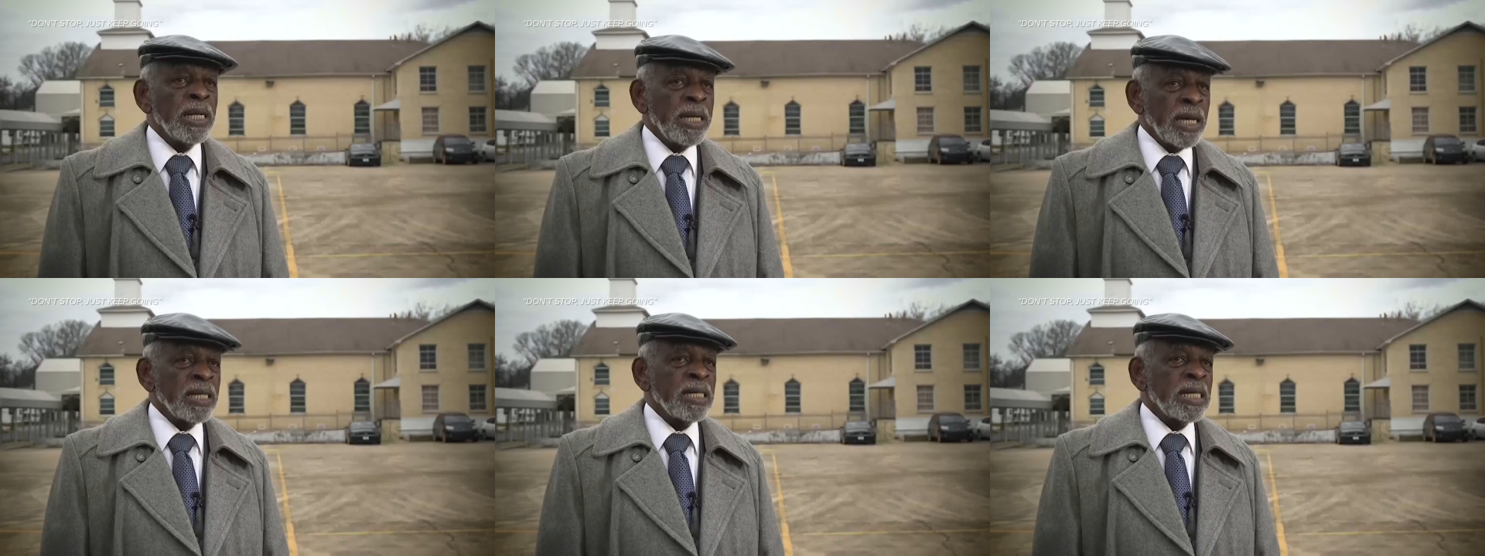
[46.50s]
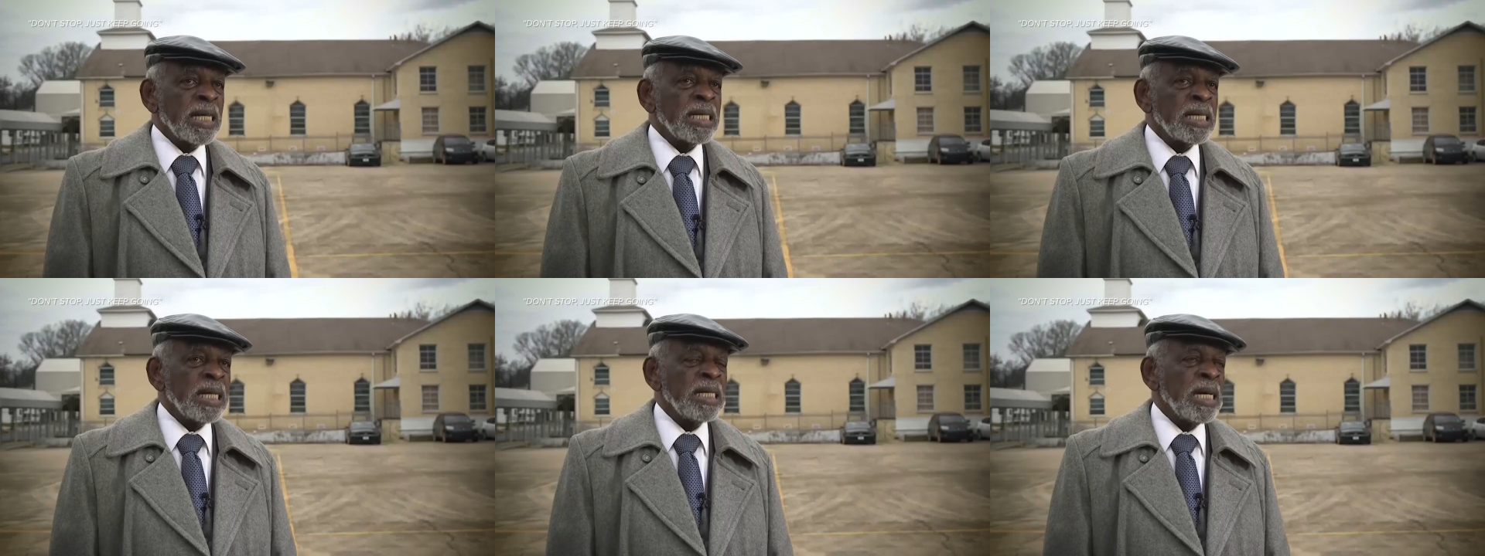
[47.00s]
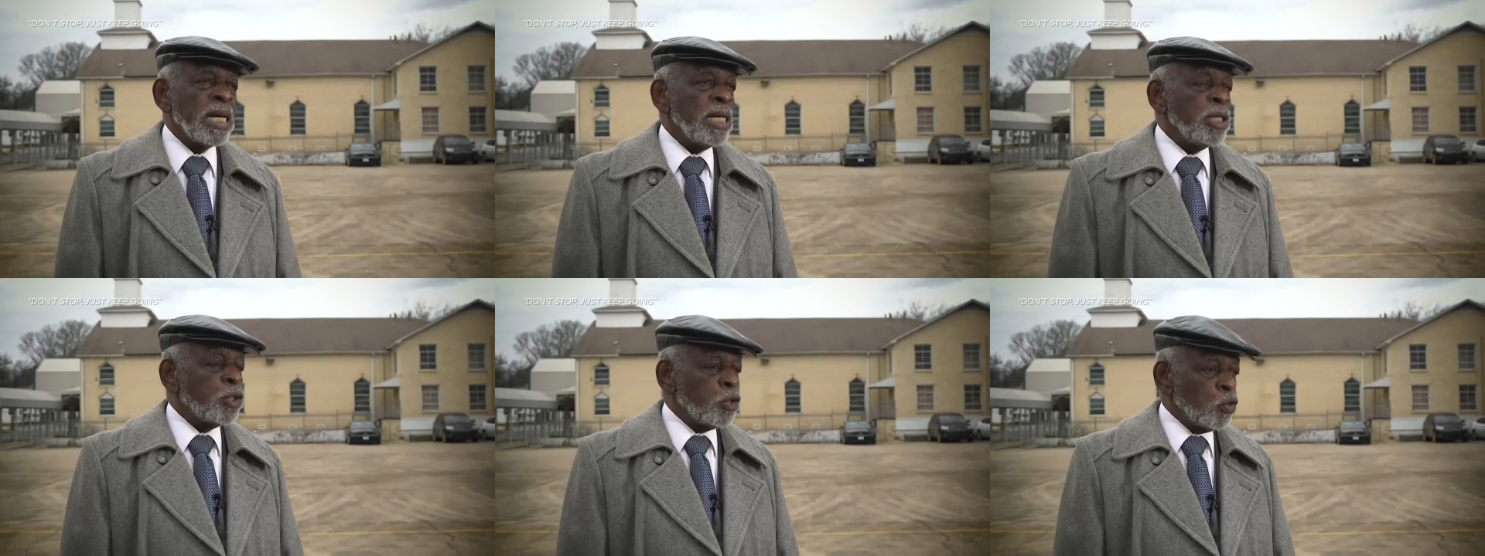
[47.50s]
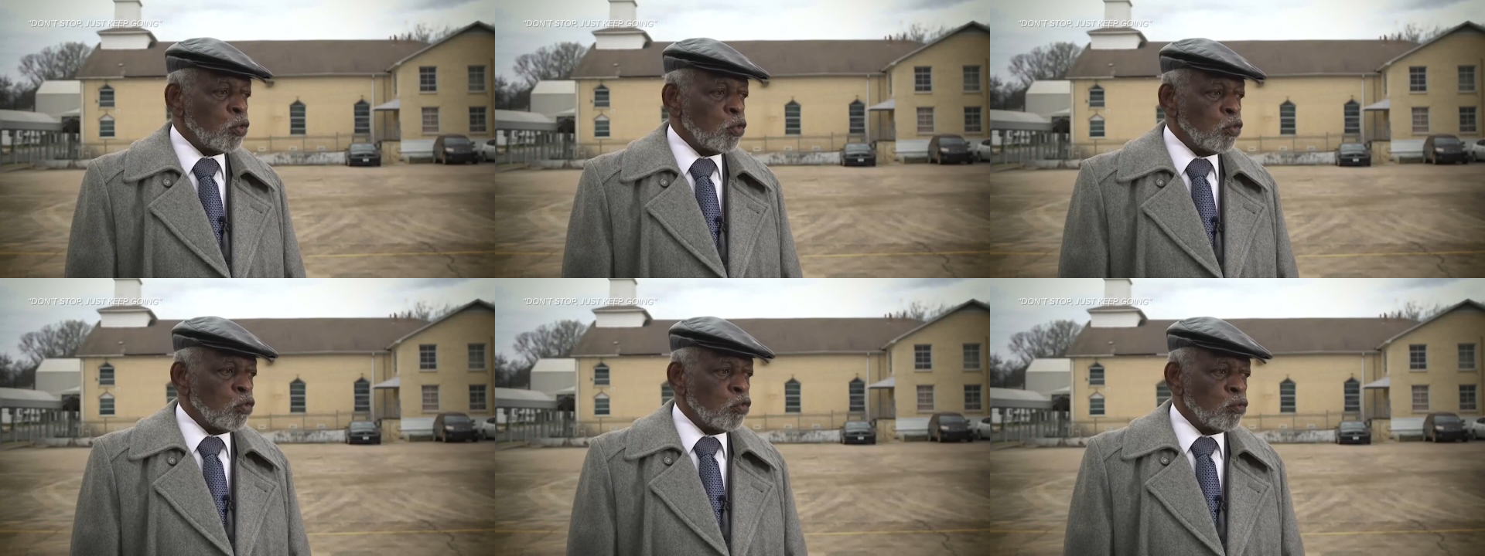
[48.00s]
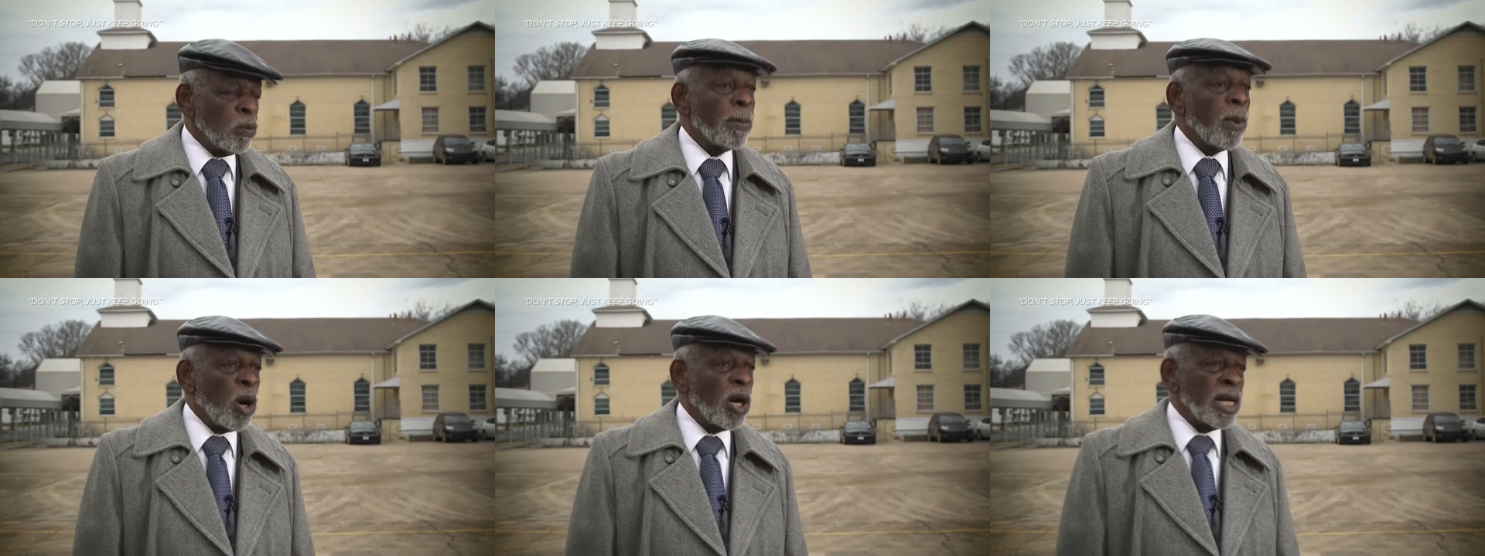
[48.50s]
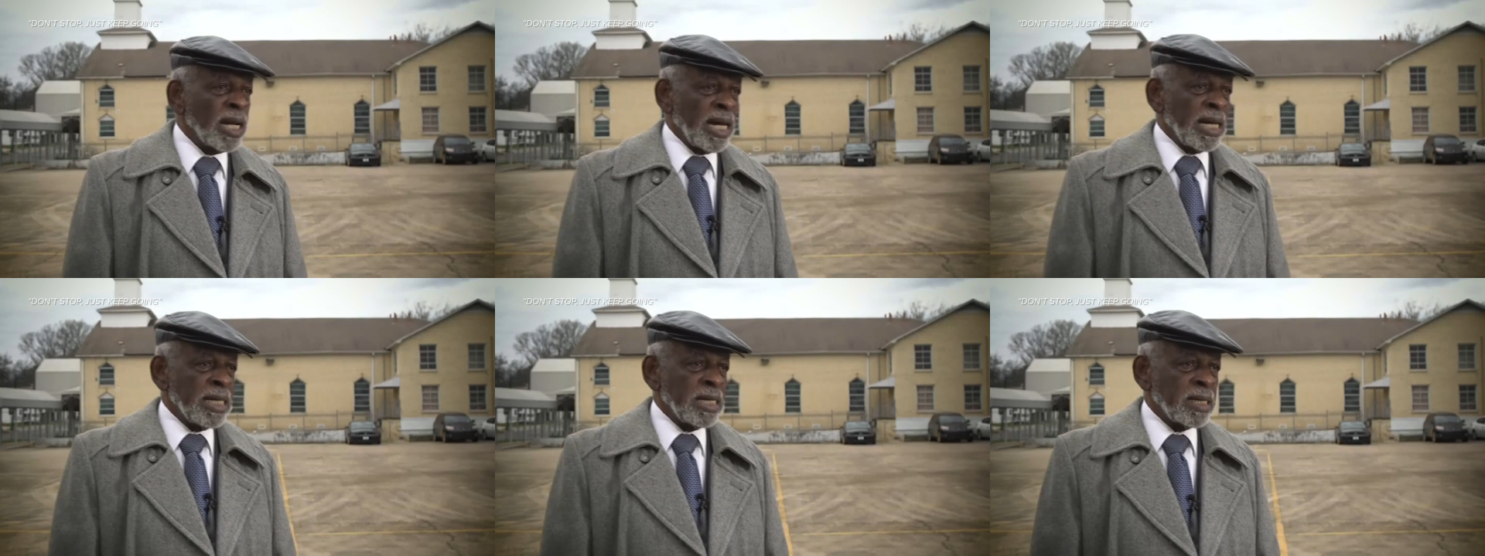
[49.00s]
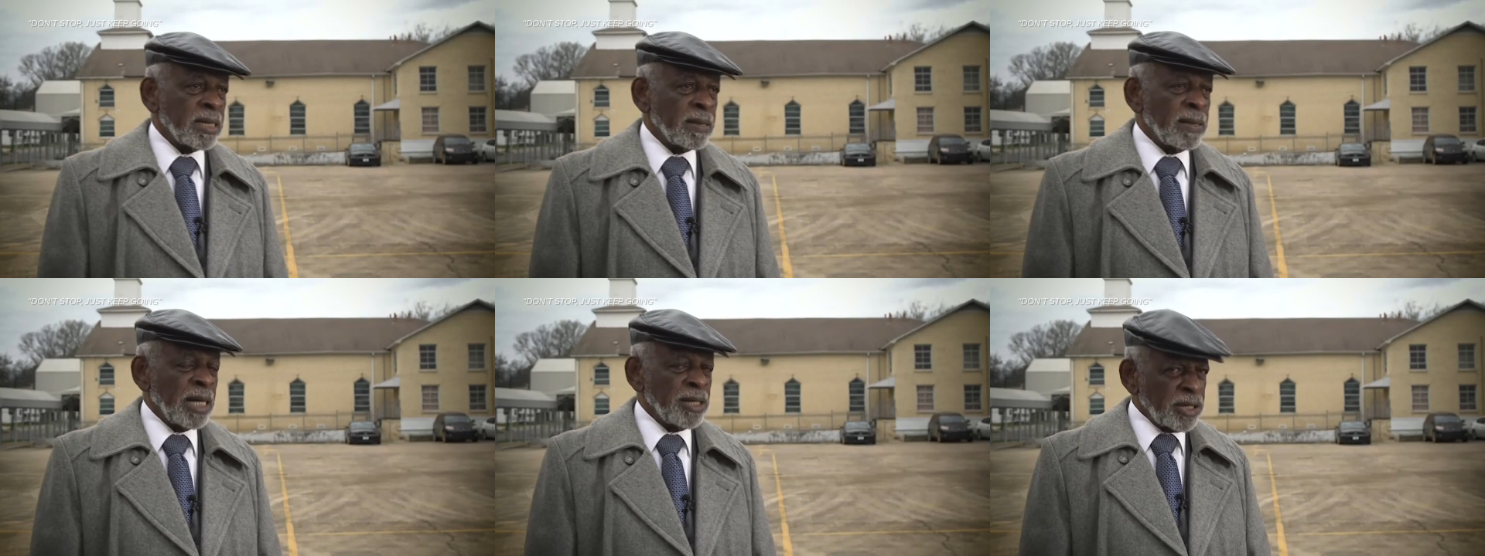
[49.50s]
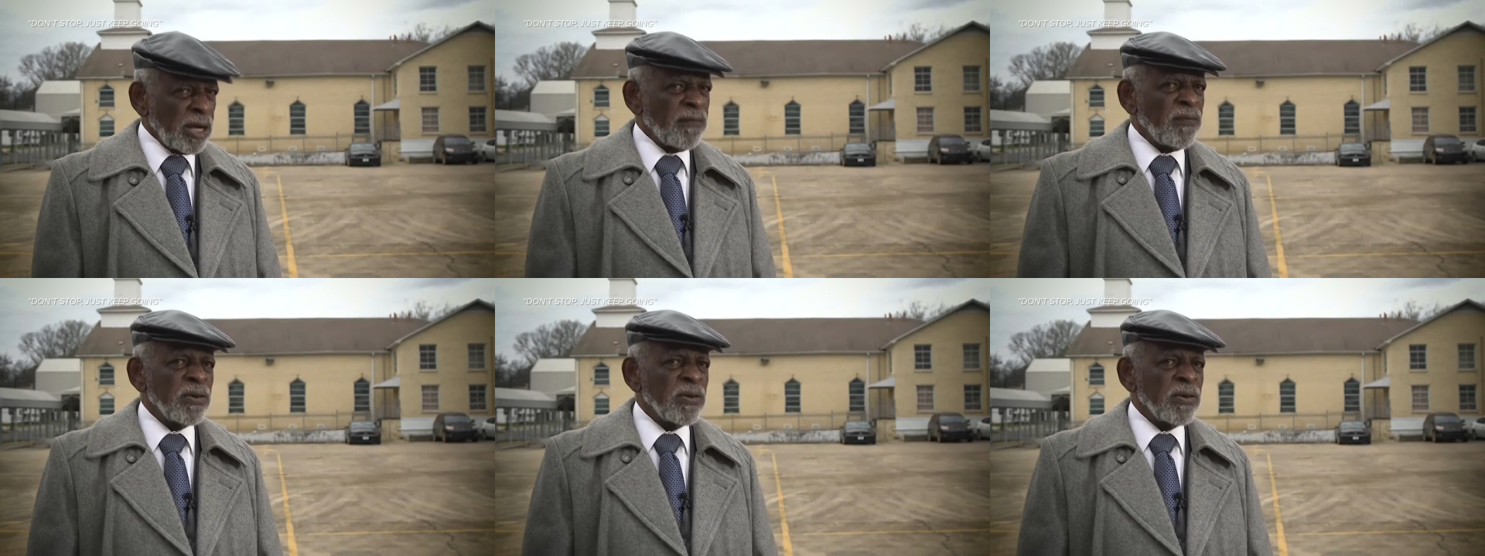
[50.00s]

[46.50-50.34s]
had gathered that Sunday to memorialize. I just got off the